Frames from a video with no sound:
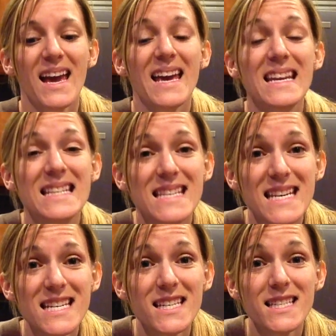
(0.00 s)
In
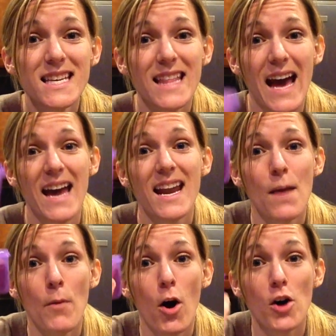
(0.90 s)
addition to that,
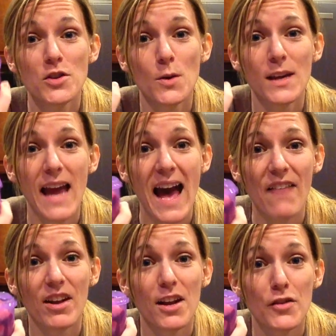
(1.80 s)
I'm also gonna
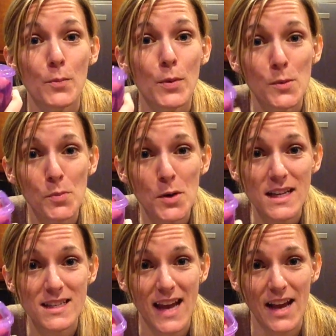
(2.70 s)
have another purple
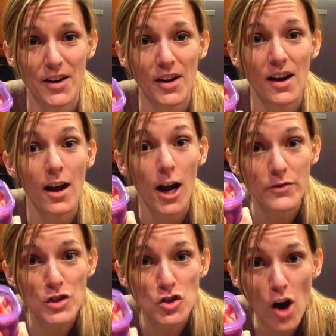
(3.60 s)
container
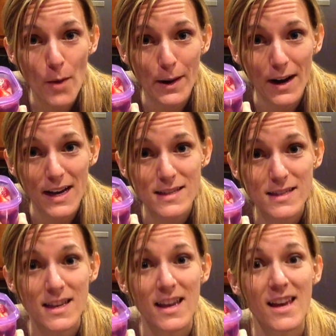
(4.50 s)
of
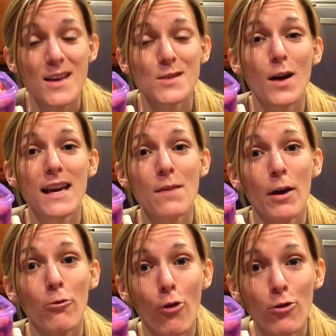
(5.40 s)
strawberries. So I get
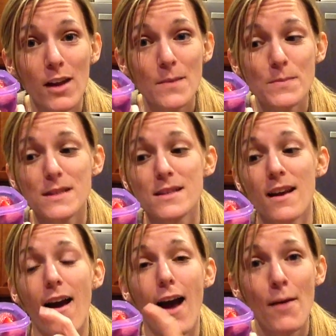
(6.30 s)
my roll-ups
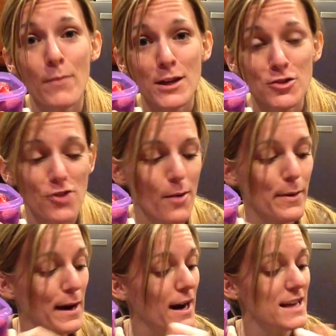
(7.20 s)
and my
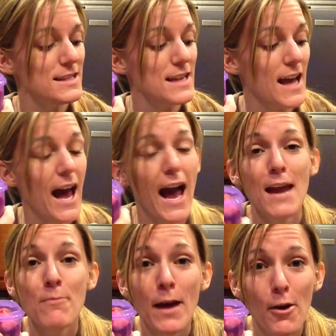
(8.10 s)
strawberries
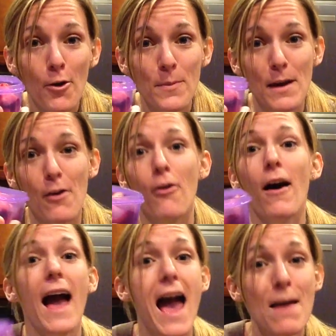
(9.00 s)
and my oatmeal
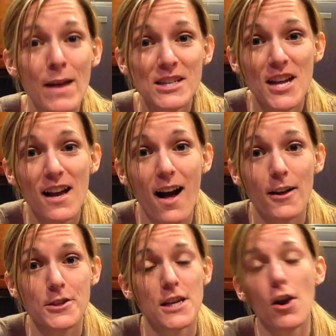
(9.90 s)
and my
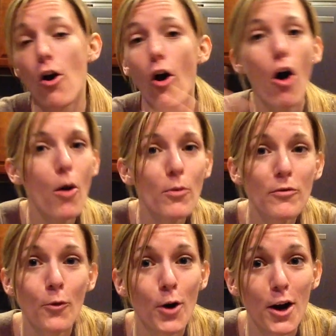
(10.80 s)
Shakeology all
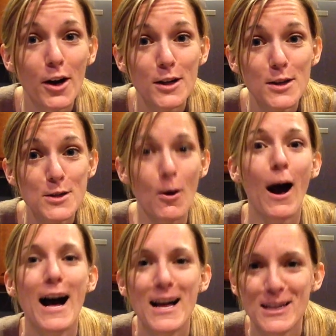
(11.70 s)
before
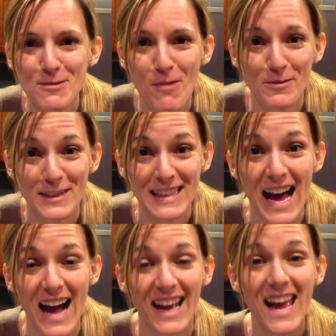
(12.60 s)
12
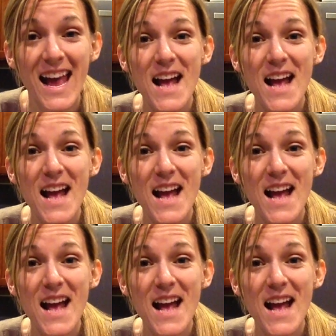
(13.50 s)
o'clock.